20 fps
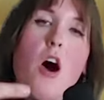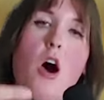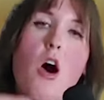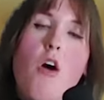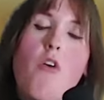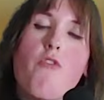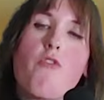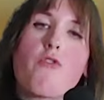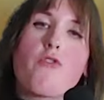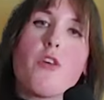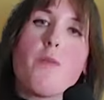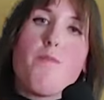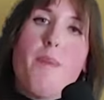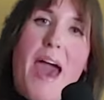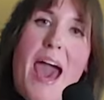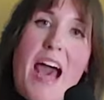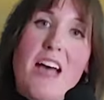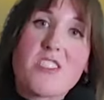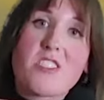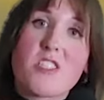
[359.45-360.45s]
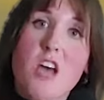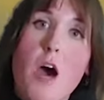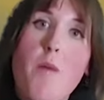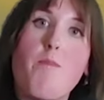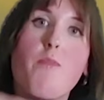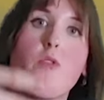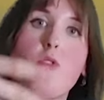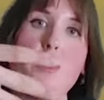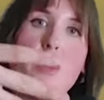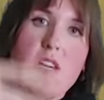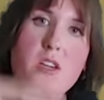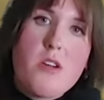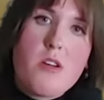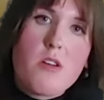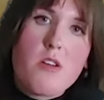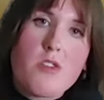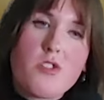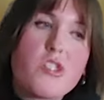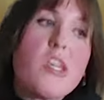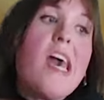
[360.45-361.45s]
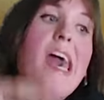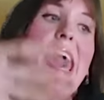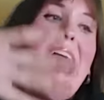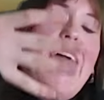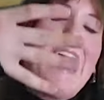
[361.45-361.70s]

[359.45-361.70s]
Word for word: over the past couple years.